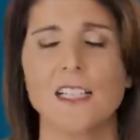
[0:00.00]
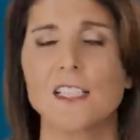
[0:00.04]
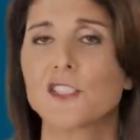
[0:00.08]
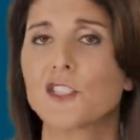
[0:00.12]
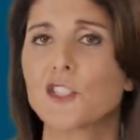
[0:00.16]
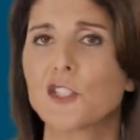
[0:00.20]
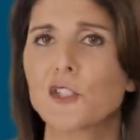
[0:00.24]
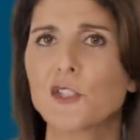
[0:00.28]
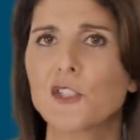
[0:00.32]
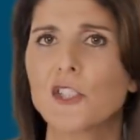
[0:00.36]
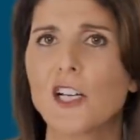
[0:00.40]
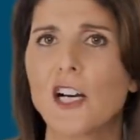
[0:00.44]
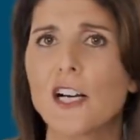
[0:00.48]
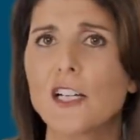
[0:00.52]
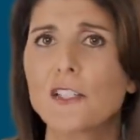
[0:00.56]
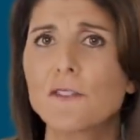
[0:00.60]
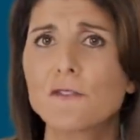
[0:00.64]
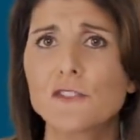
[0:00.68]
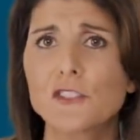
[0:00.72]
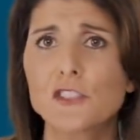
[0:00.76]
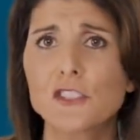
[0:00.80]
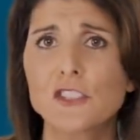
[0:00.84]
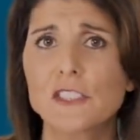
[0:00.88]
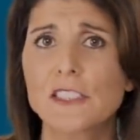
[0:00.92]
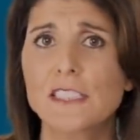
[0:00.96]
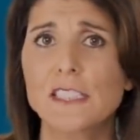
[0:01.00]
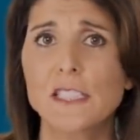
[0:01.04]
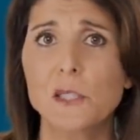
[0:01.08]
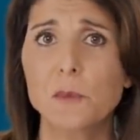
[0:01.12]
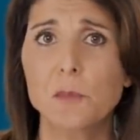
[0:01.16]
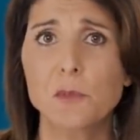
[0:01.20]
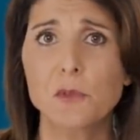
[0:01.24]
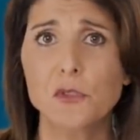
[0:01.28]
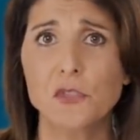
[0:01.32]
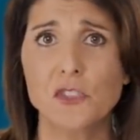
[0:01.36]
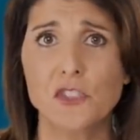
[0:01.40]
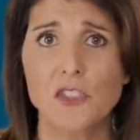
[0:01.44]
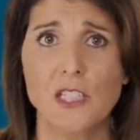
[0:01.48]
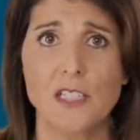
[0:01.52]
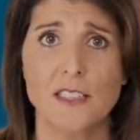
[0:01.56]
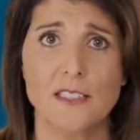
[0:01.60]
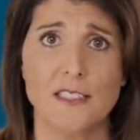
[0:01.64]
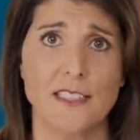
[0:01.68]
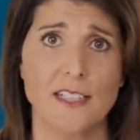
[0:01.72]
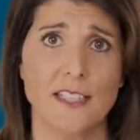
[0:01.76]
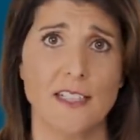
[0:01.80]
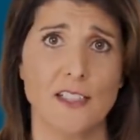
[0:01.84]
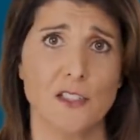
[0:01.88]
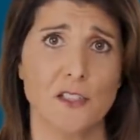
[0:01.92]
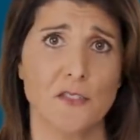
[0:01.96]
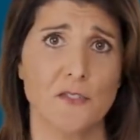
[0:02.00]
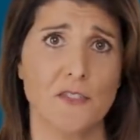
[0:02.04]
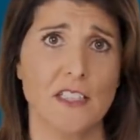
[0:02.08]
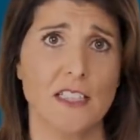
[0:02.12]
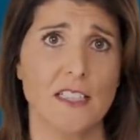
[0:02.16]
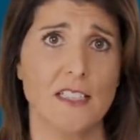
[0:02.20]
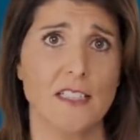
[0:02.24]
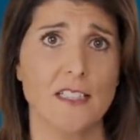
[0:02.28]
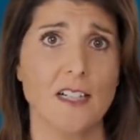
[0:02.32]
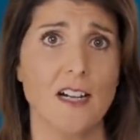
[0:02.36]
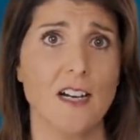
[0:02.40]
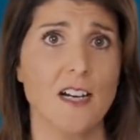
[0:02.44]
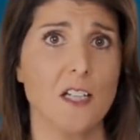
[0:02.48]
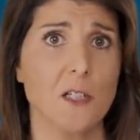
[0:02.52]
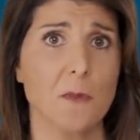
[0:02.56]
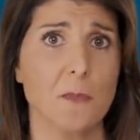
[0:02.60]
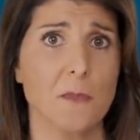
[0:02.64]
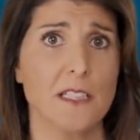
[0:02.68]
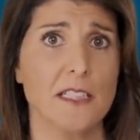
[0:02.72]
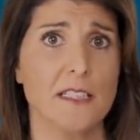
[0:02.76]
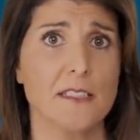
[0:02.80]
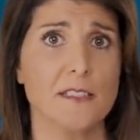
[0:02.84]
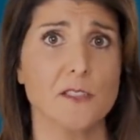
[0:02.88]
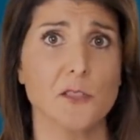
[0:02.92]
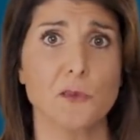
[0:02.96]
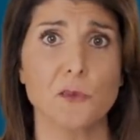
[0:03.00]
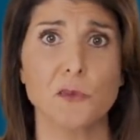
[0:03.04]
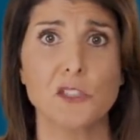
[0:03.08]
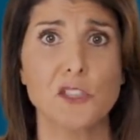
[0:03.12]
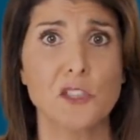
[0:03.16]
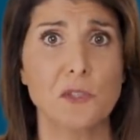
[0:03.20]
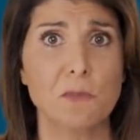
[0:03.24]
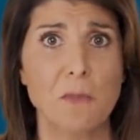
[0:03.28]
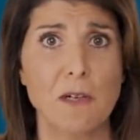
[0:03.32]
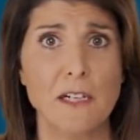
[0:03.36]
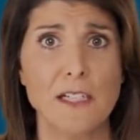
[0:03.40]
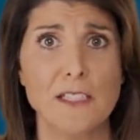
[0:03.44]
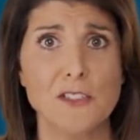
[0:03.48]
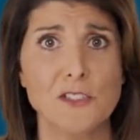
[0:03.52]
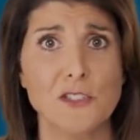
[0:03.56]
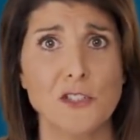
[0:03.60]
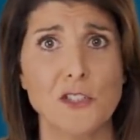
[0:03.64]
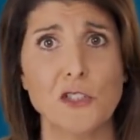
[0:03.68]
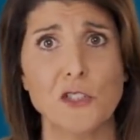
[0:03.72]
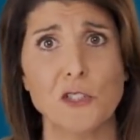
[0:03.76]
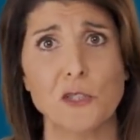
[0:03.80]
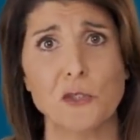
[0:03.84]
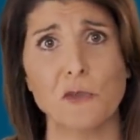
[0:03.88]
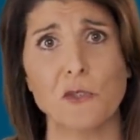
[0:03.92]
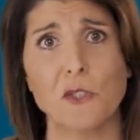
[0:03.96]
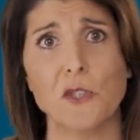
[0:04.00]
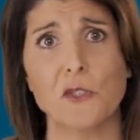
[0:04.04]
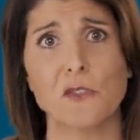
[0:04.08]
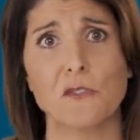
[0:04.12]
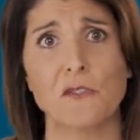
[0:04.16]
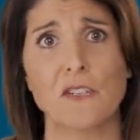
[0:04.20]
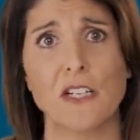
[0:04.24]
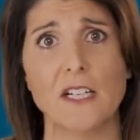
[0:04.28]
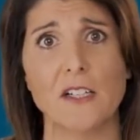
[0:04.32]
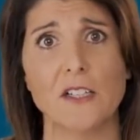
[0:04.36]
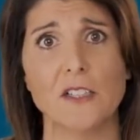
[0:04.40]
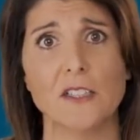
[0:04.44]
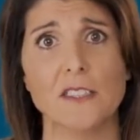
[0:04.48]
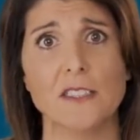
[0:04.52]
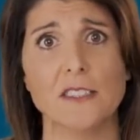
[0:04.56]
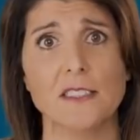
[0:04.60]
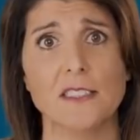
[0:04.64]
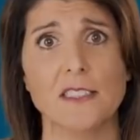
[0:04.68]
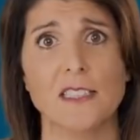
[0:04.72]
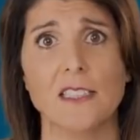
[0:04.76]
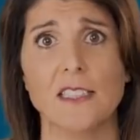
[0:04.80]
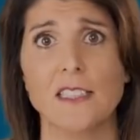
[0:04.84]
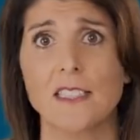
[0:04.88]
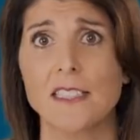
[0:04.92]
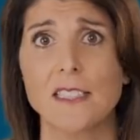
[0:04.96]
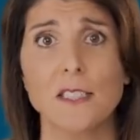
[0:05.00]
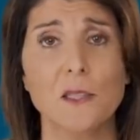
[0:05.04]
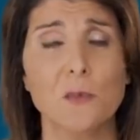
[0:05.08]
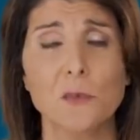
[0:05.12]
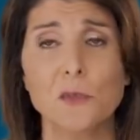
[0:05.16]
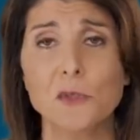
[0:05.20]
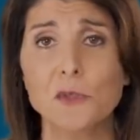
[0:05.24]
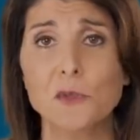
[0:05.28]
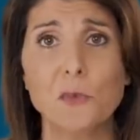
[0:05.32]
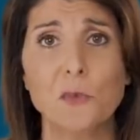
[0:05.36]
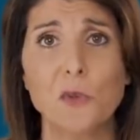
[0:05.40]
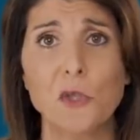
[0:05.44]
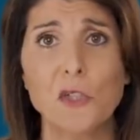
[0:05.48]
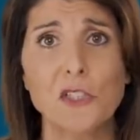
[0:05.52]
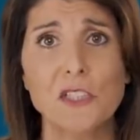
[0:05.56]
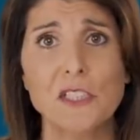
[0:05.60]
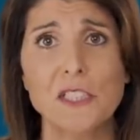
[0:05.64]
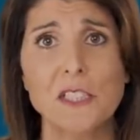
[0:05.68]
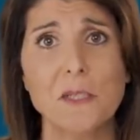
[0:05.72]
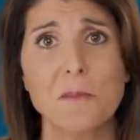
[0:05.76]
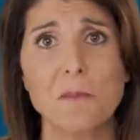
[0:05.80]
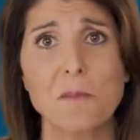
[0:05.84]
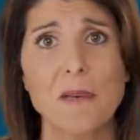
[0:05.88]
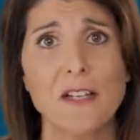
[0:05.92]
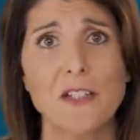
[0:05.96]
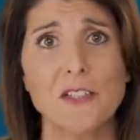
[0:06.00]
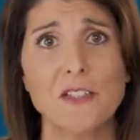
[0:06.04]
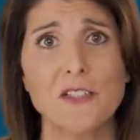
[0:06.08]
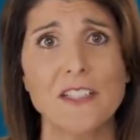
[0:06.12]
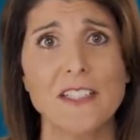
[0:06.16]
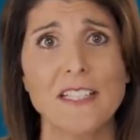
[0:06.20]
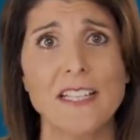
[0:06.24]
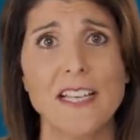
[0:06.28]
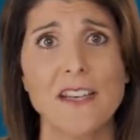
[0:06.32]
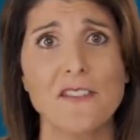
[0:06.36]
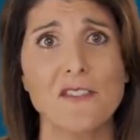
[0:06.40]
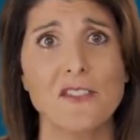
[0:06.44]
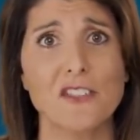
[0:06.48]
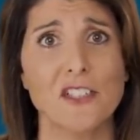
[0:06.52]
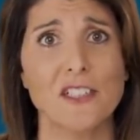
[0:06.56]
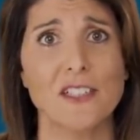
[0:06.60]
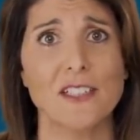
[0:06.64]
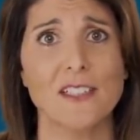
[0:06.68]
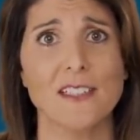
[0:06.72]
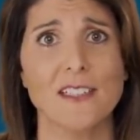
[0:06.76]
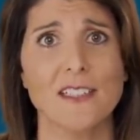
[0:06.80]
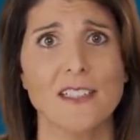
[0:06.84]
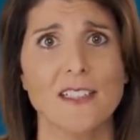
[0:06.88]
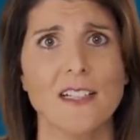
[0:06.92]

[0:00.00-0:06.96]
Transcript: Until the unforeseeable shutdown of the economy as a response to the coronavirus, it was working better than ever.